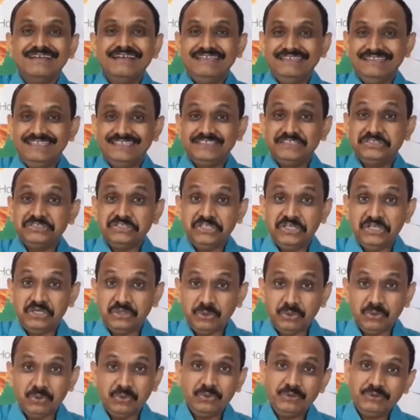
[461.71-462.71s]
They just
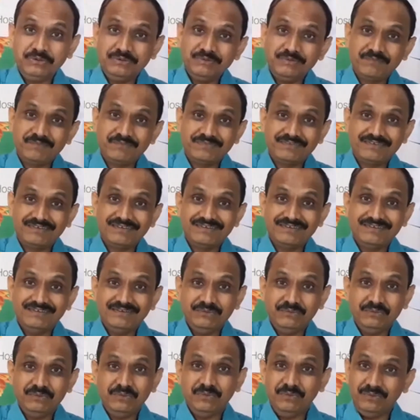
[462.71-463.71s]
ignore,
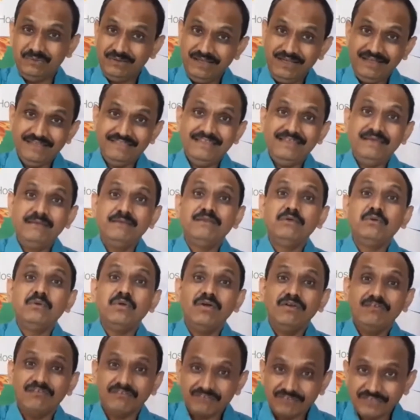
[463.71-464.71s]
and they do
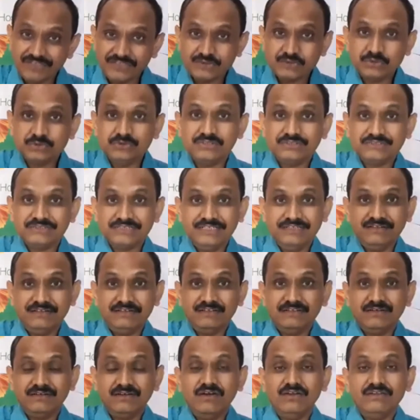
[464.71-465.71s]
not reach to the
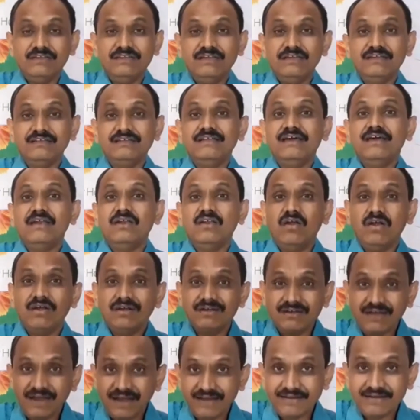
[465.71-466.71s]
center, or they are
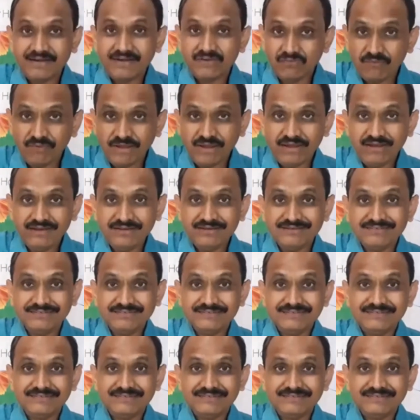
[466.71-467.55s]
not guided well.